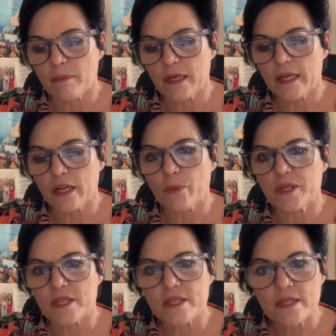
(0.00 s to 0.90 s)
liquid
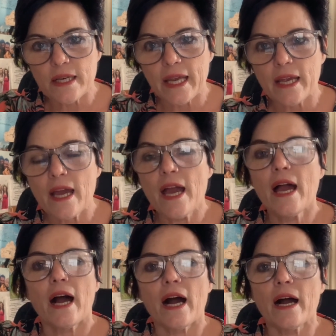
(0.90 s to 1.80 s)
distilling.
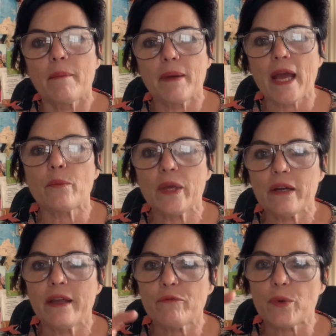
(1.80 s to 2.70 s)
And we are
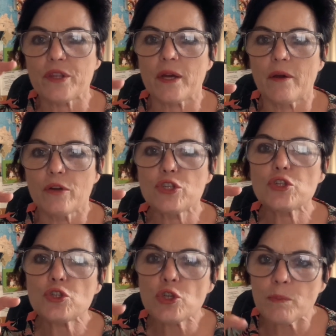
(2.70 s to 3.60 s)
left with a
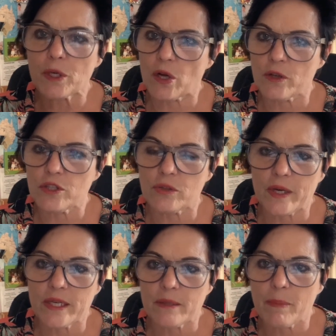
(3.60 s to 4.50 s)
super
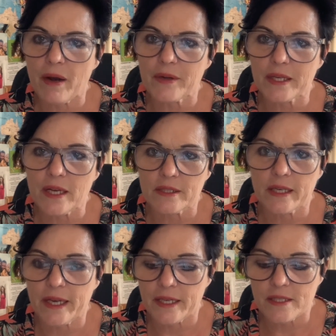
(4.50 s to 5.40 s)
concentrated parasite
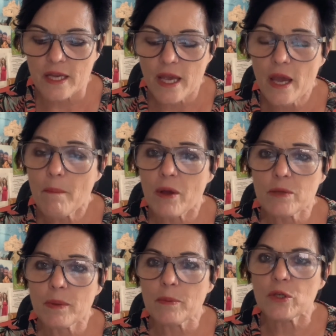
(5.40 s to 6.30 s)
cleanse. Most
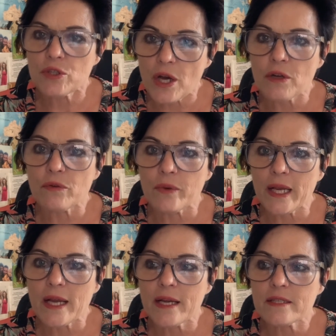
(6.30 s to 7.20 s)
people don't
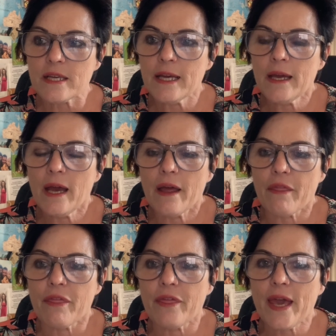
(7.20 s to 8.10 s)
realize
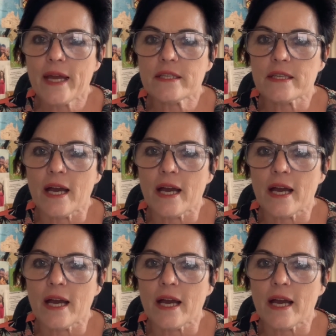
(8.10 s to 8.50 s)
that